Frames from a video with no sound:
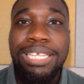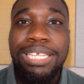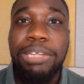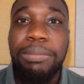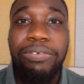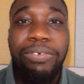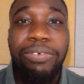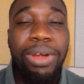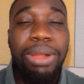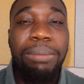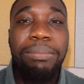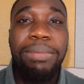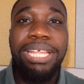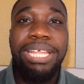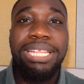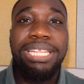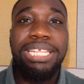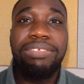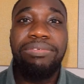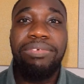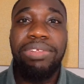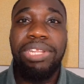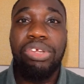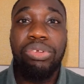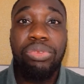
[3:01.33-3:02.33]
So before I make this
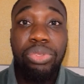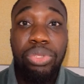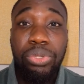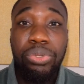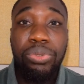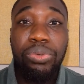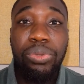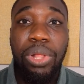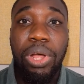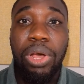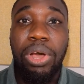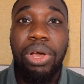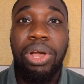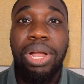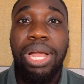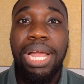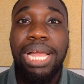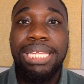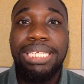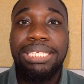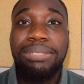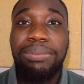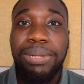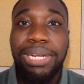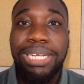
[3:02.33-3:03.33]
video too long,
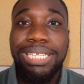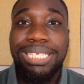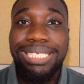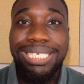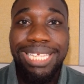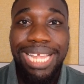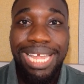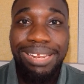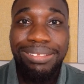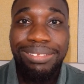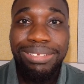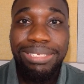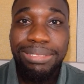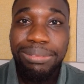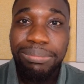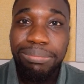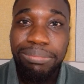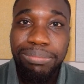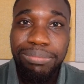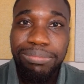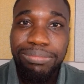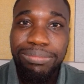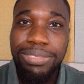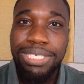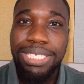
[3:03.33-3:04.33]
I just want to just kind of just
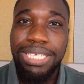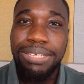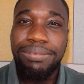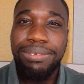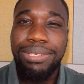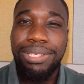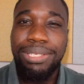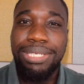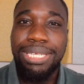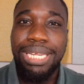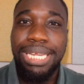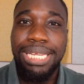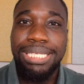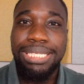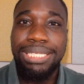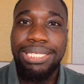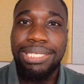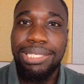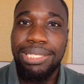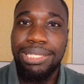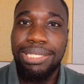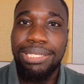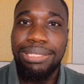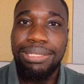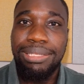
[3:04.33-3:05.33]
give us a chance
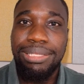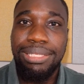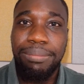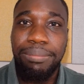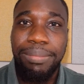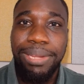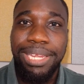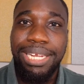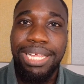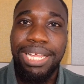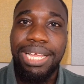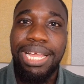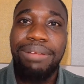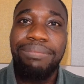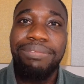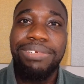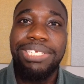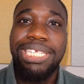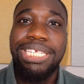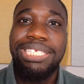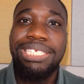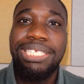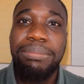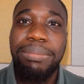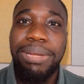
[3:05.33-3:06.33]
to, to be in a
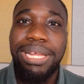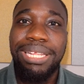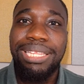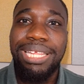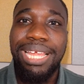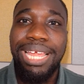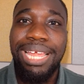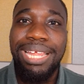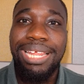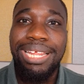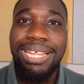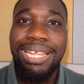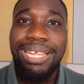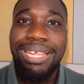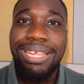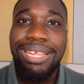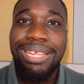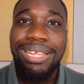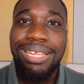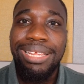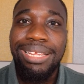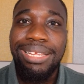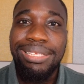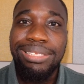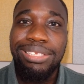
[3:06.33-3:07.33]
conversation about that,
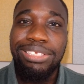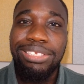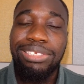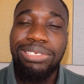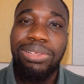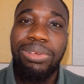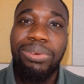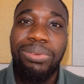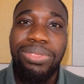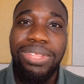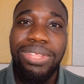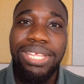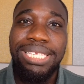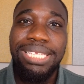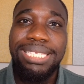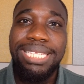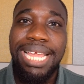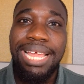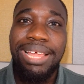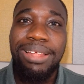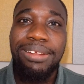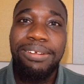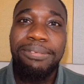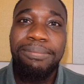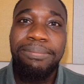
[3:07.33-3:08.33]
to slow things
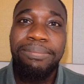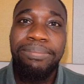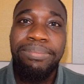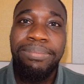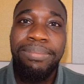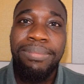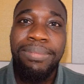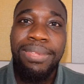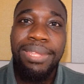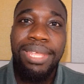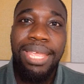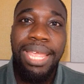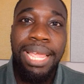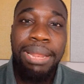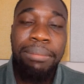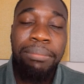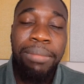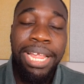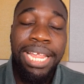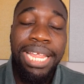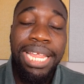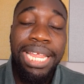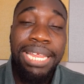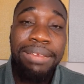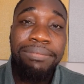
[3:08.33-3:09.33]
down. And
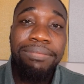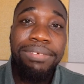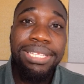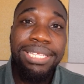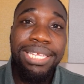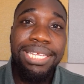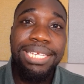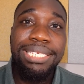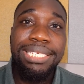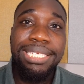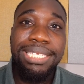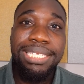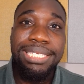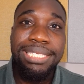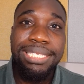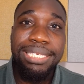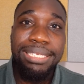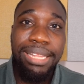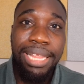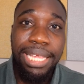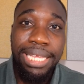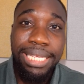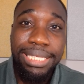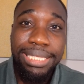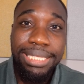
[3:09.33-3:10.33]
my invitation is to
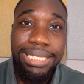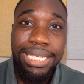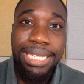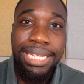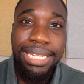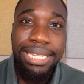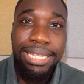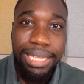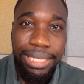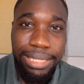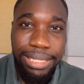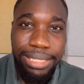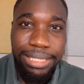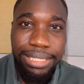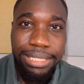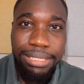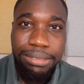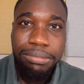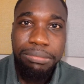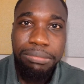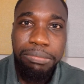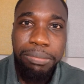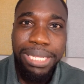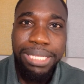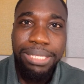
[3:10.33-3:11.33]
like sit, like just
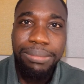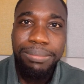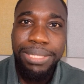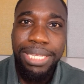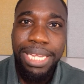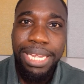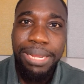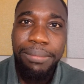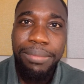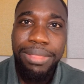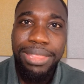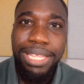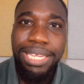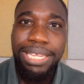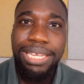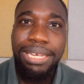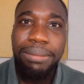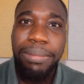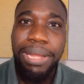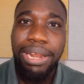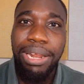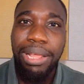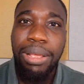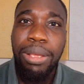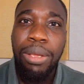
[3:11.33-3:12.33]
spend some time thinking
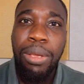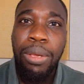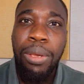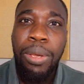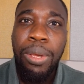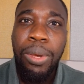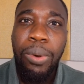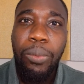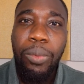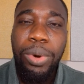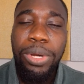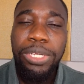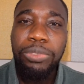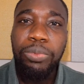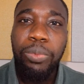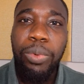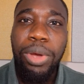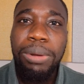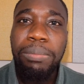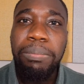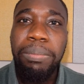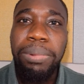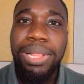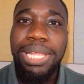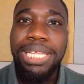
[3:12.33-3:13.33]
about it. Where's
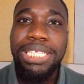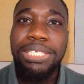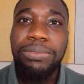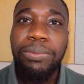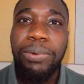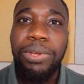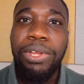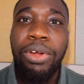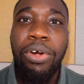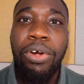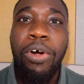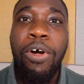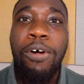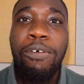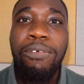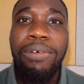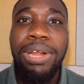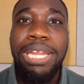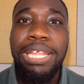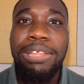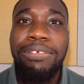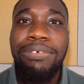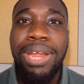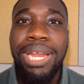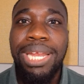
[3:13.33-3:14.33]
one place where you're
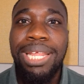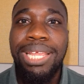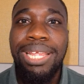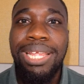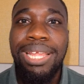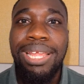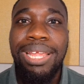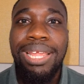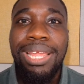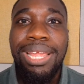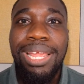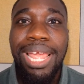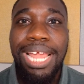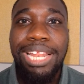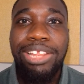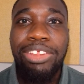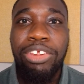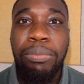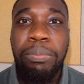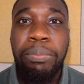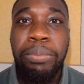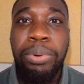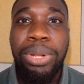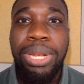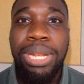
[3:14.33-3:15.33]
already ready and
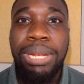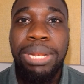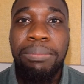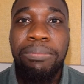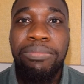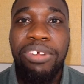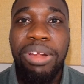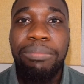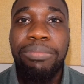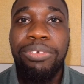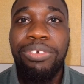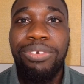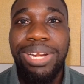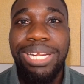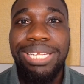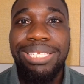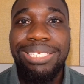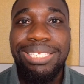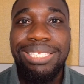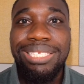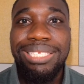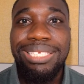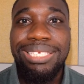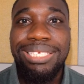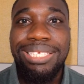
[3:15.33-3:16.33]
you're putting
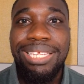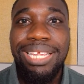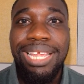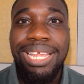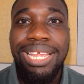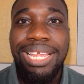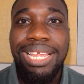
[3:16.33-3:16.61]
preparations